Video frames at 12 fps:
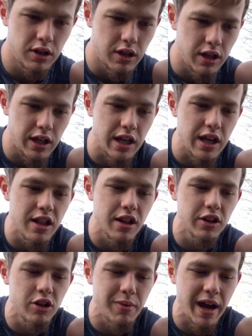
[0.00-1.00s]
He is a
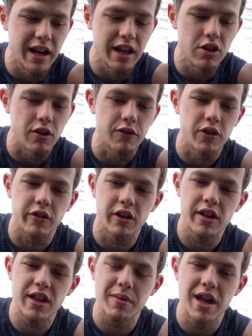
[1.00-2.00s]
little bitey, so if you
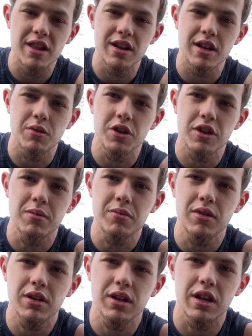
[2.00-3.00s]
realize I'm hesitant with him,
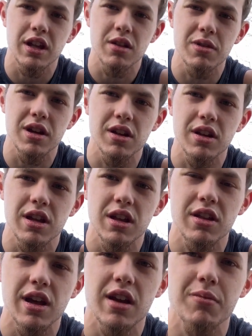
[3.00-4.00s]
is because he
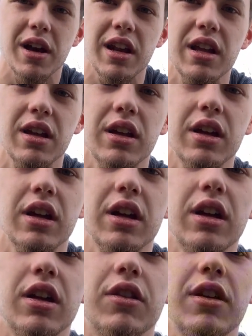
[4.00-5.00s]
is kind of bitey.
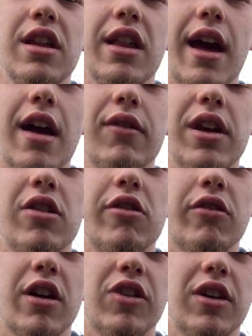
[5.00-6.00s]
These have ears
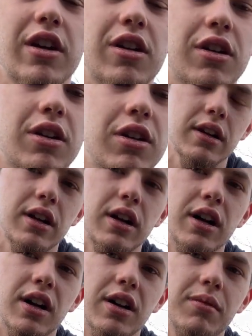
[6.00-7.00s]
right there.
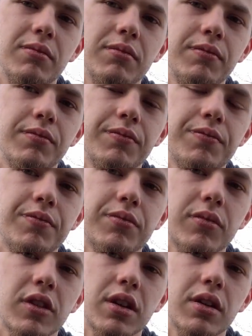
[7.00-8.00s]

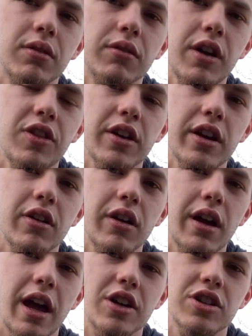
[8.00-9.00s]
Right there.
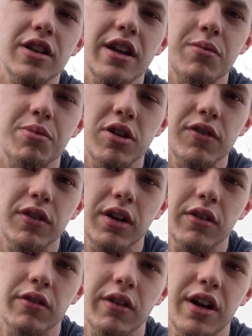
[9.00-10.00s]
Actually, that's
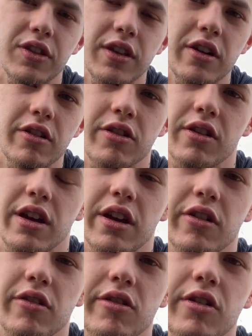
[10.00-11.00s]
perfect. Right there's
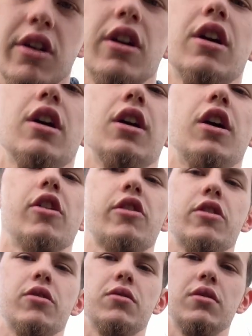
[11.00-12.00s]
ears.
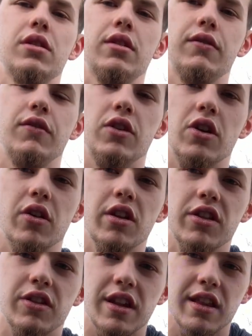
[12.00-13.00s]
Also, if you
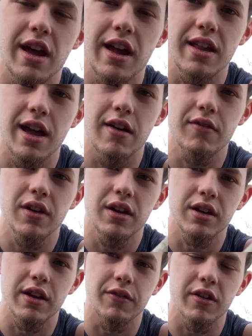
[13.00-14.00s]
notice, these guys have
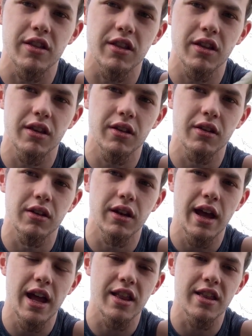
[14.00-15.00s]
different
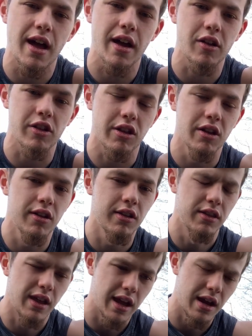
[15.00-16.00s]
head styles
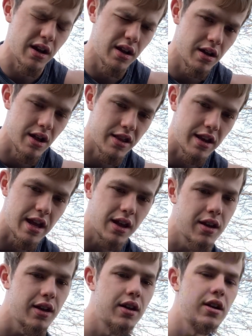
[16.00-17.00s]
than a
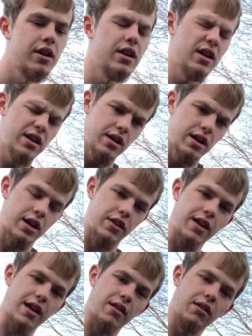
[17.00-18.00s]
snake. And
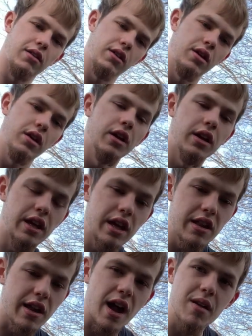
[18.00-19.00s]
then,
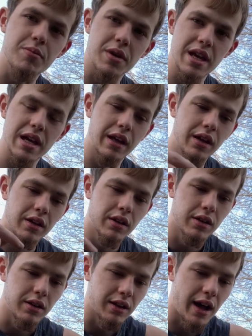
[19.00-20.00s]
he's got a big
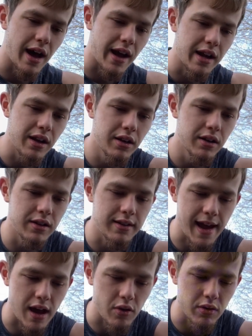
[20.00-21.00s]
line
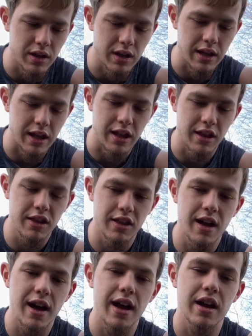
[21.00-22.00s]
down his
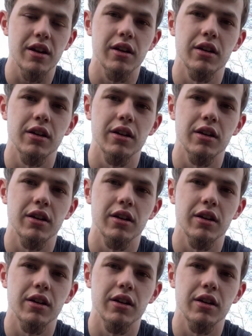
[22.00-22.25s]
side.